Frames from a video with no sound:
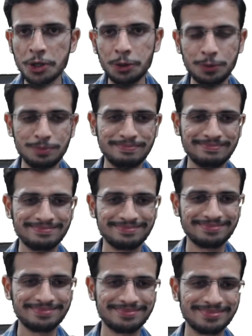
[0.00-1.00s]
you,
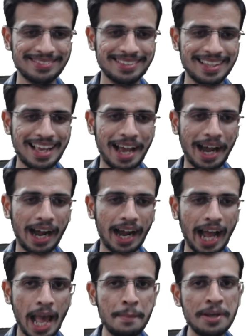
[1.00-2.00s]

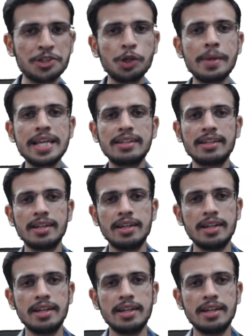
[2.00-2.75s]
I am assuming